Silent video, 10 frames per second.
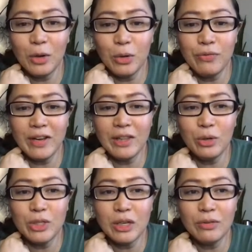you find
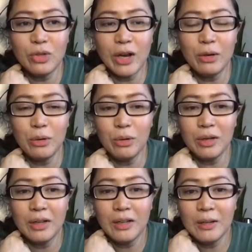yourself trying
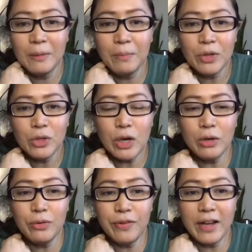
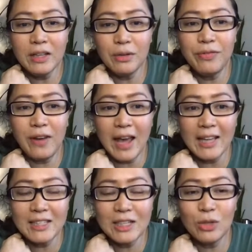to find a
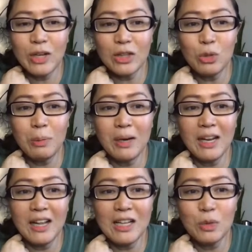flight just to get to
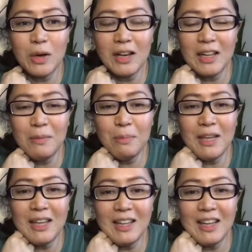Manila as well and
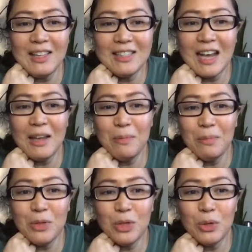be in
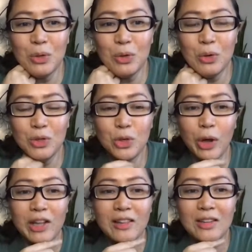time to
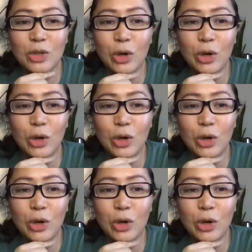join